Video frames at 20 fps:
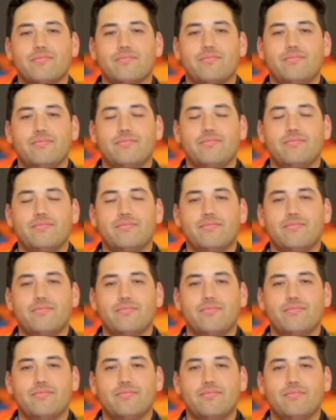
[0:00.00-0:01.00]

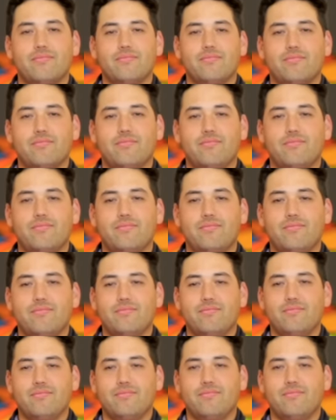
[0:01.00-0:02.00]

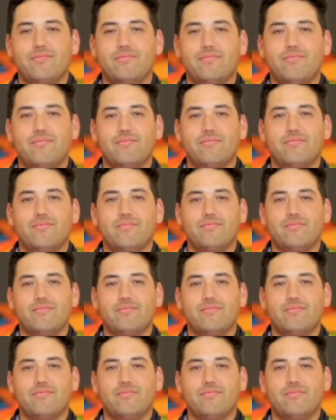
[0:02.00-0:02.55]
[no speech]